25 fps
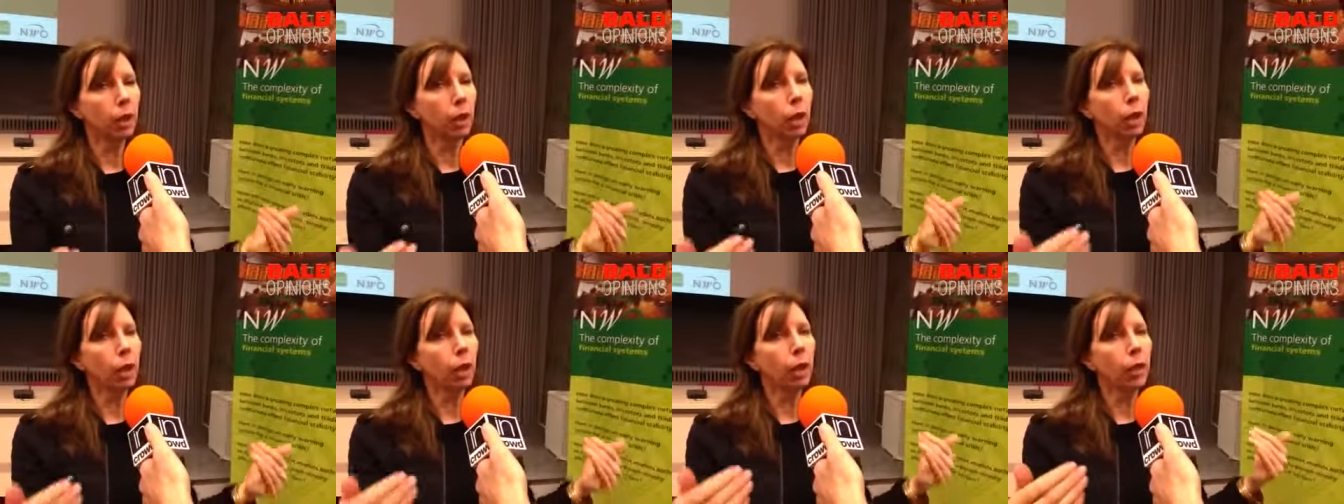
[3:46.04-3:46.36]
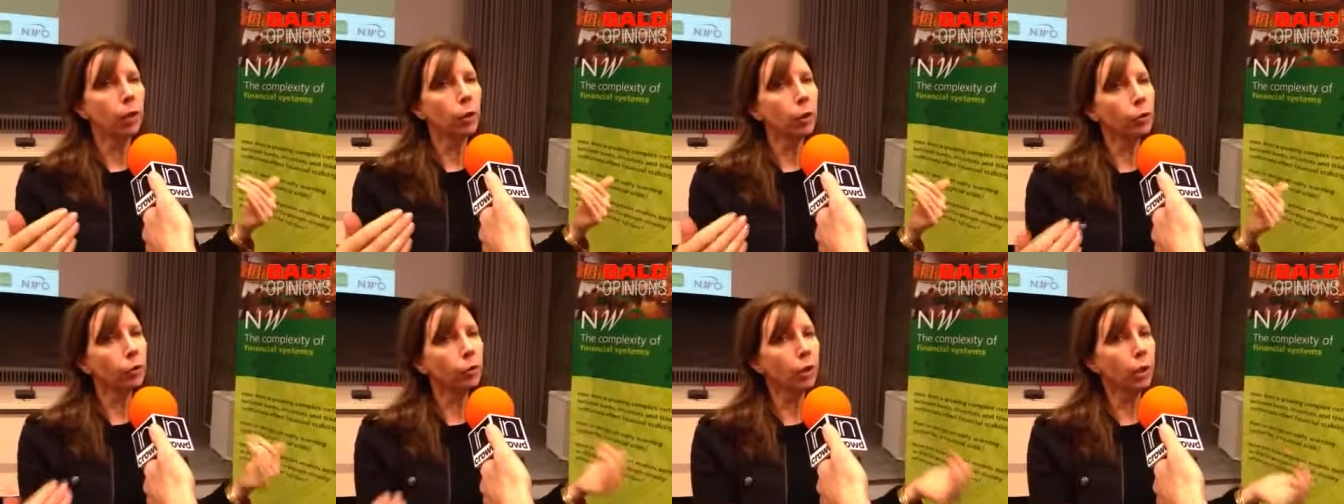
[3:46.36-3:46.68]

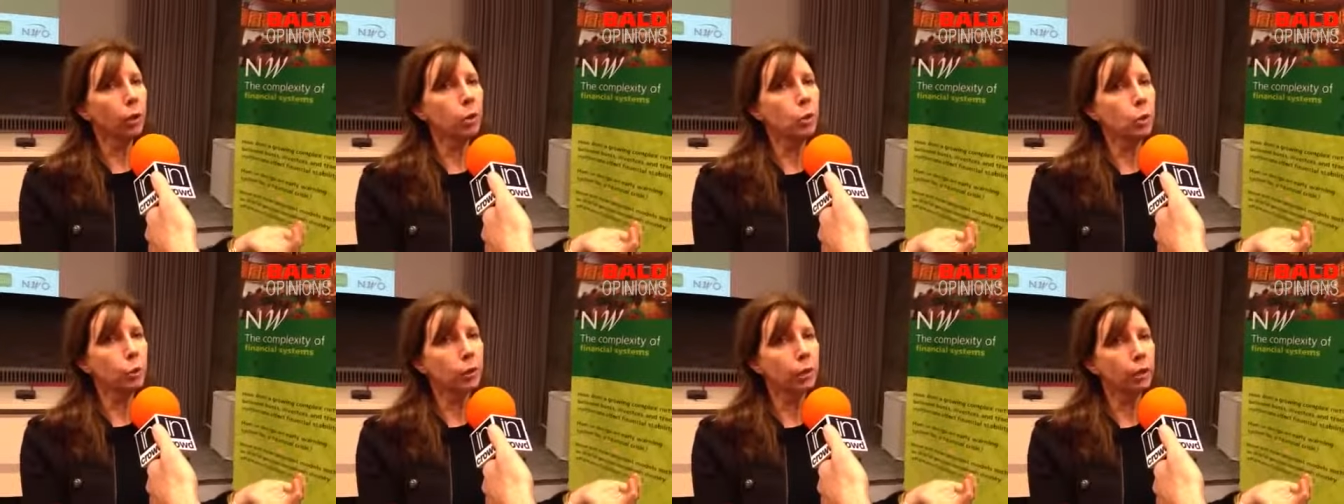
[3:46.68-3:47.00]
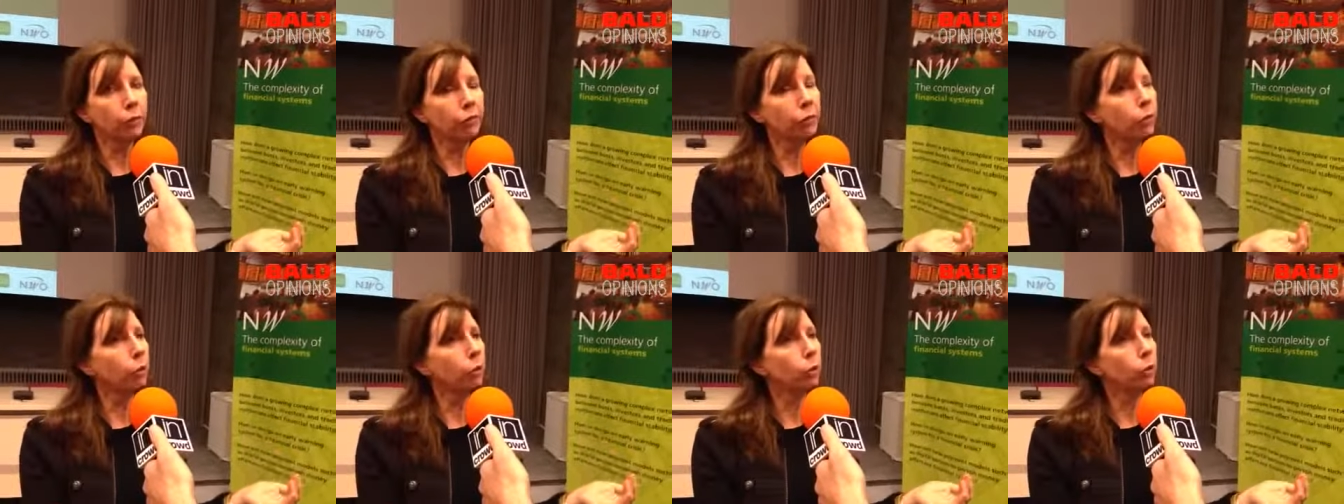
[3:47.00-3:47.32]
are not going to
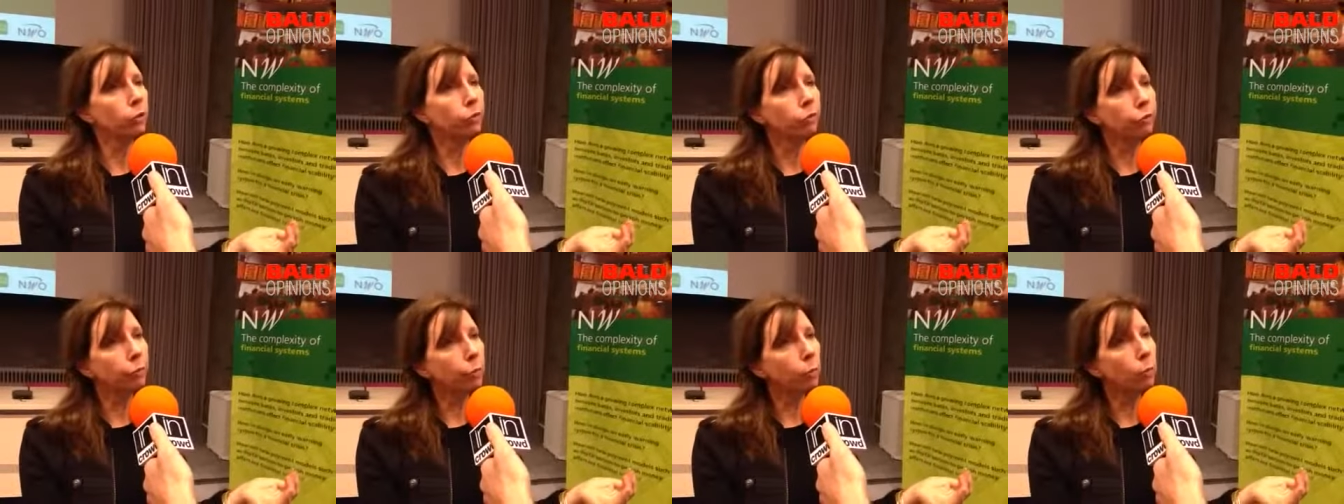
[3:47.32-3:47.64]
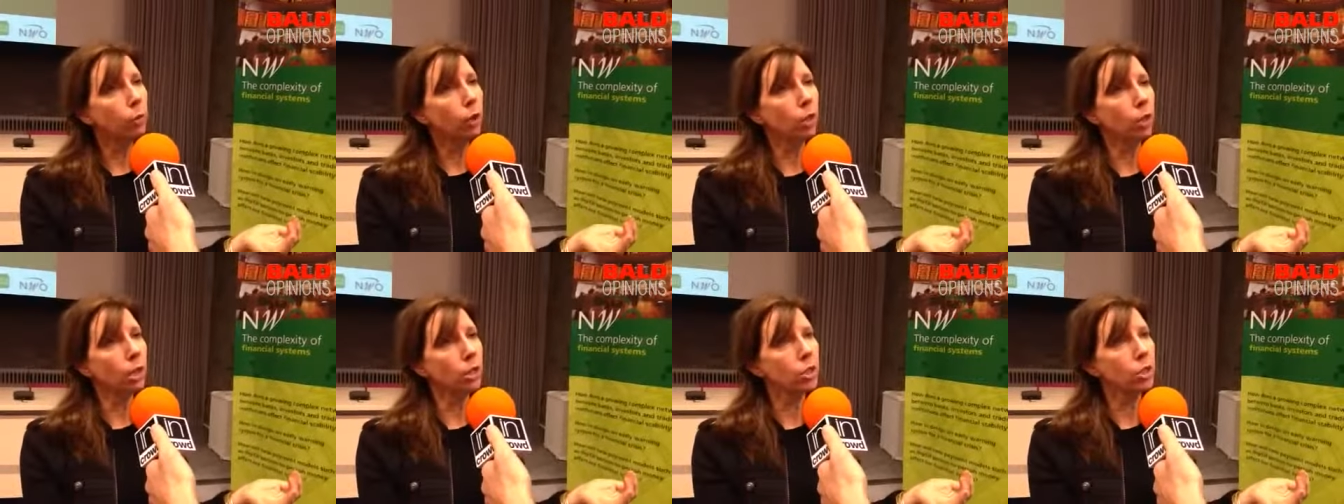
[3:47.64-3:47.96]
give you the
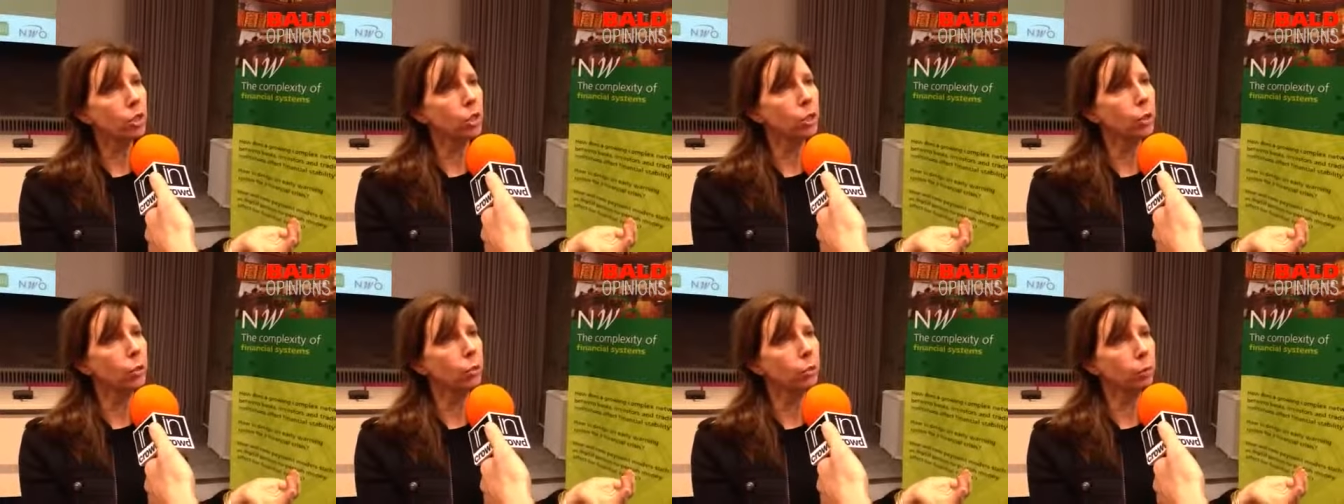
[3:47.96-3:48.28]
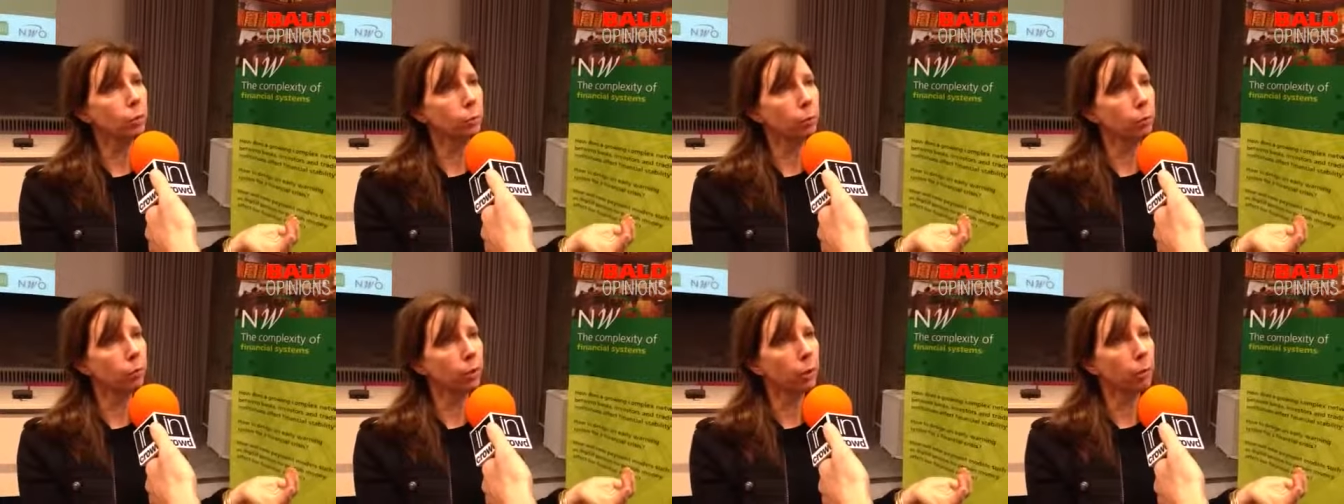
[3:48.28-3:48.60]
full answer to
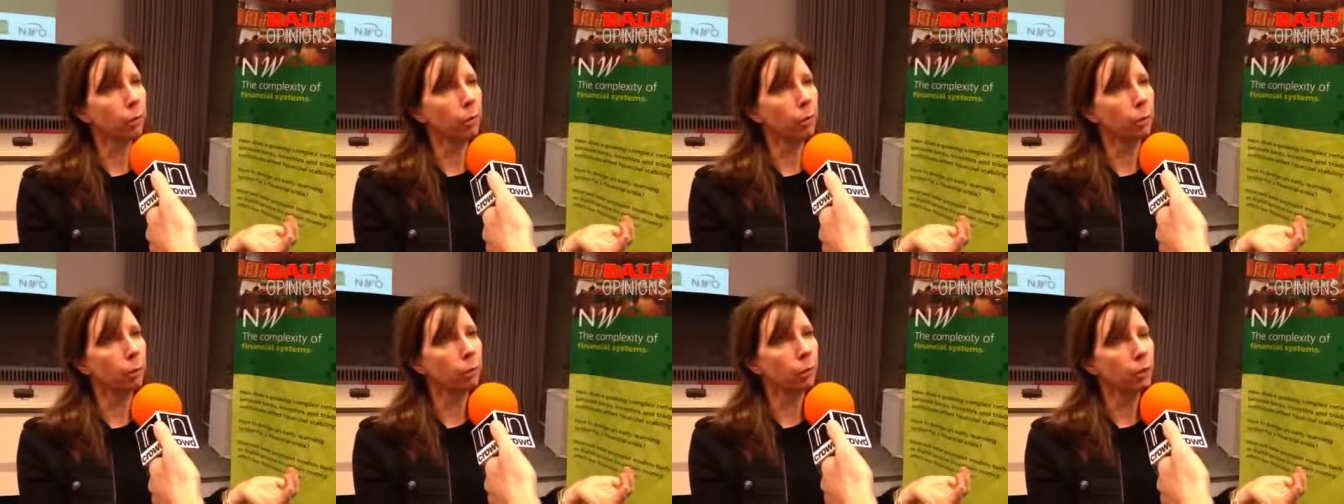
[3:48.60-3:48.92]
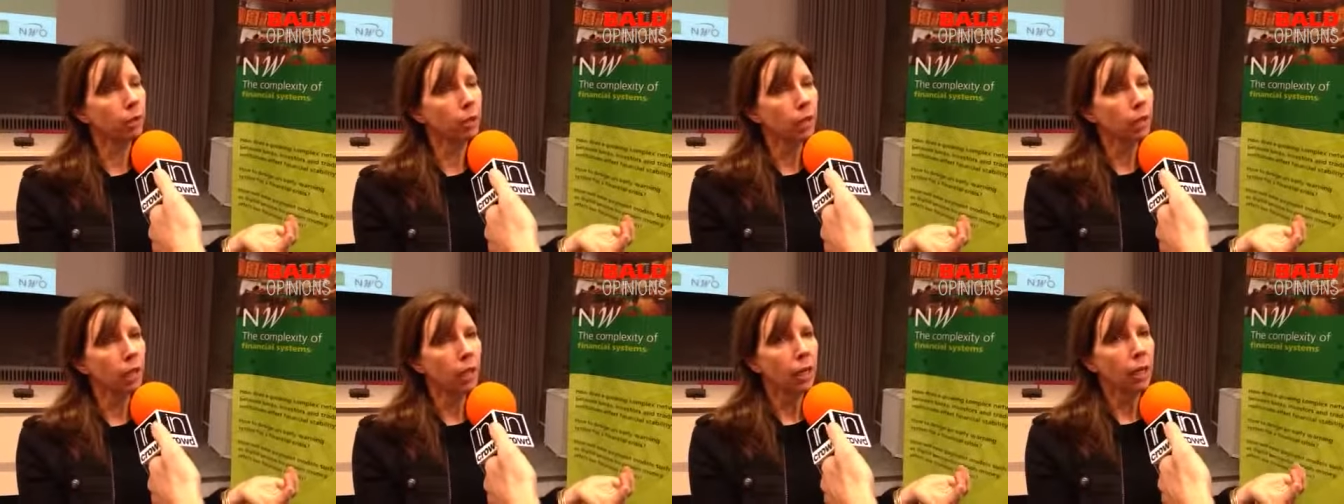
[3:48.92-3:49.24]
the problem. Mm
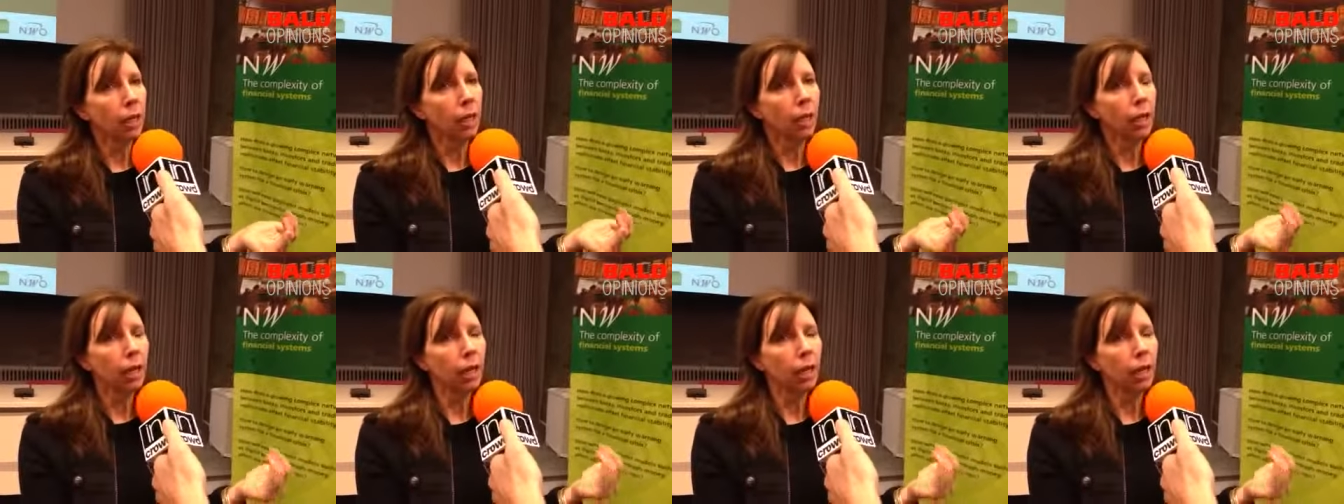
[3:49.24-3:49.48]
-hmm.